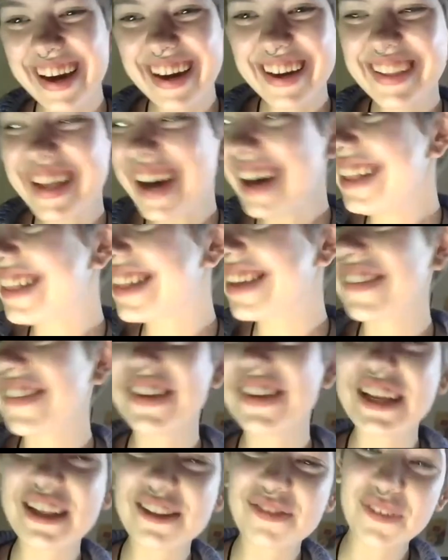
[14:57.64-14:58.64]
yeah, that's someone
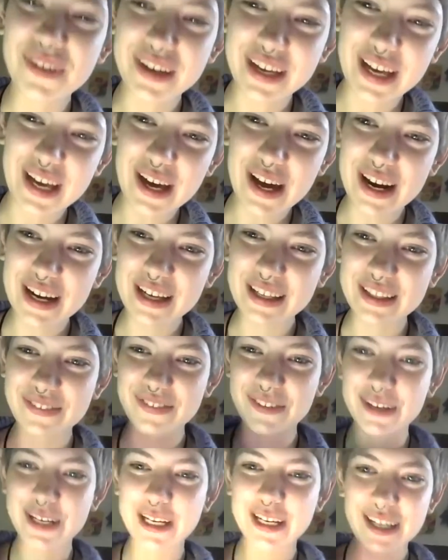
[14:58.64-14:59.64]
that's more chaotic than
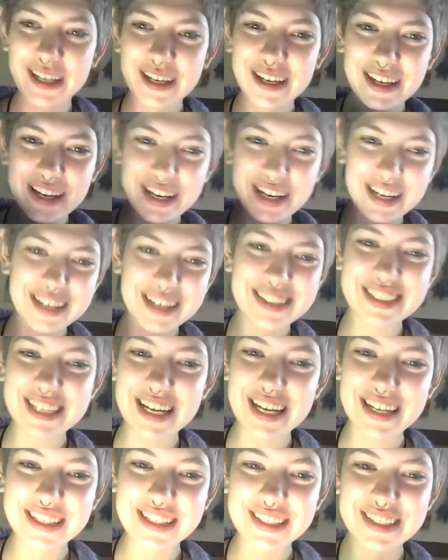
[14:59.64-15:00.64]
me, in a
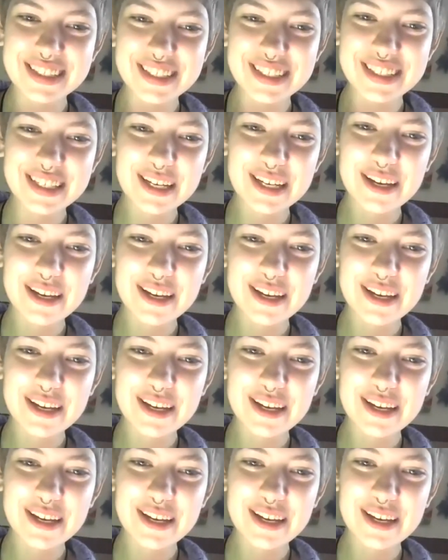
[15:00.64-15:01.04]
sense.